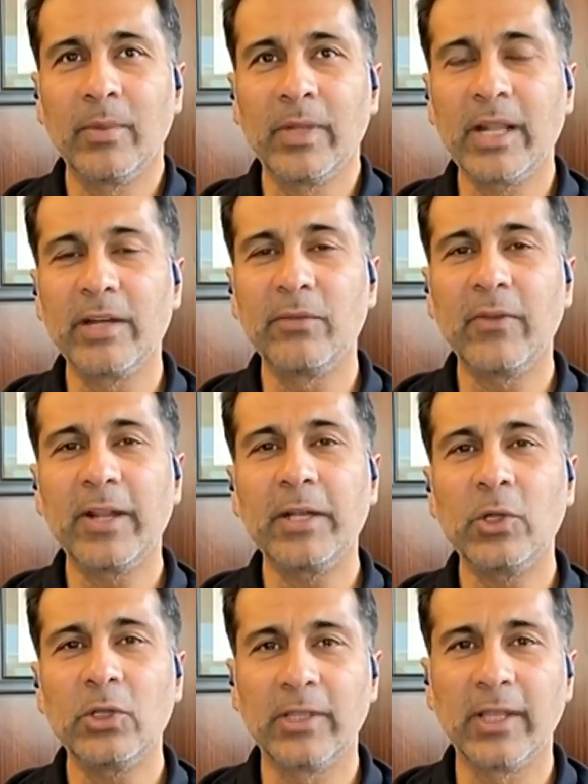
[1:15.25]
when I
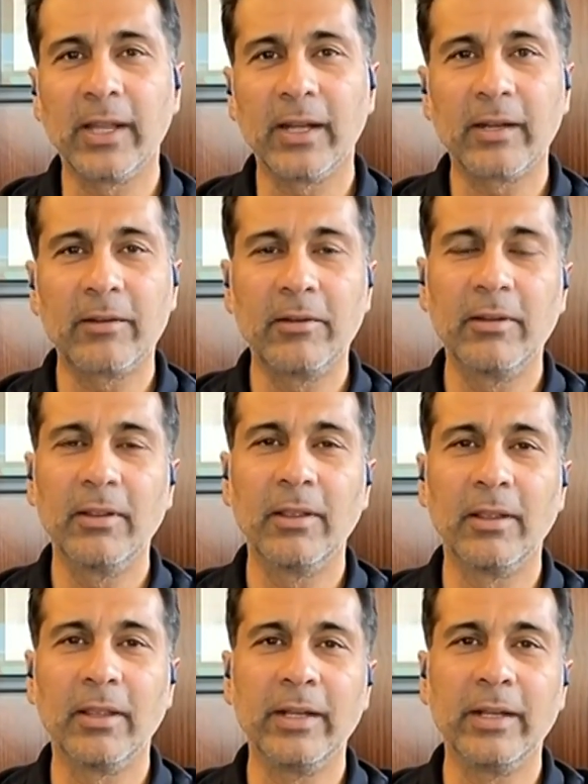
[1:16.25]
reflect on that, uh,